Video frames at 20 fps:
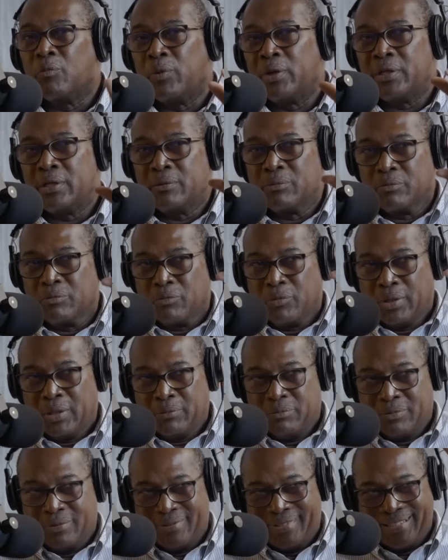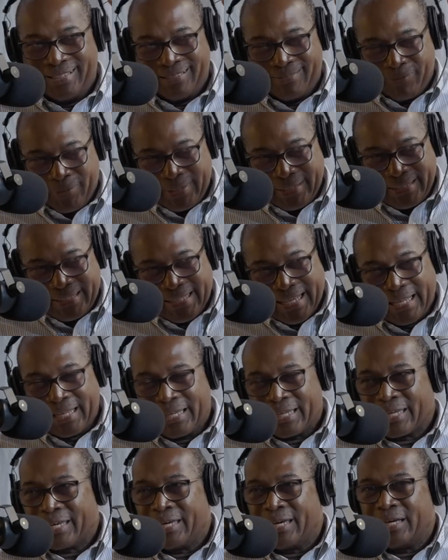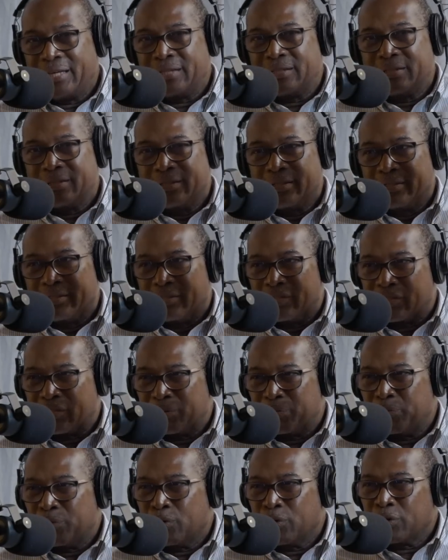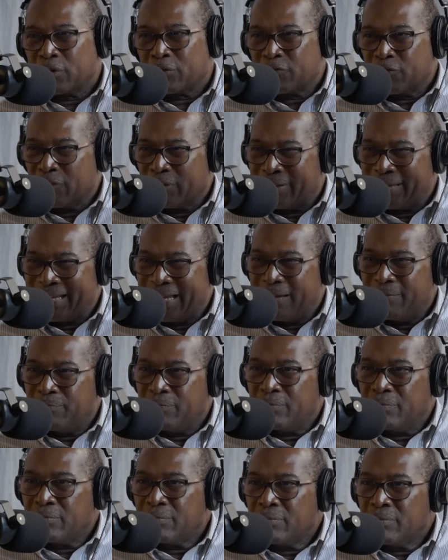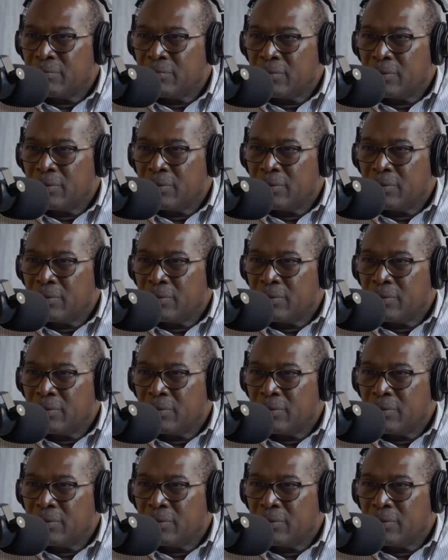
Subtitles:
We dedicate the support for them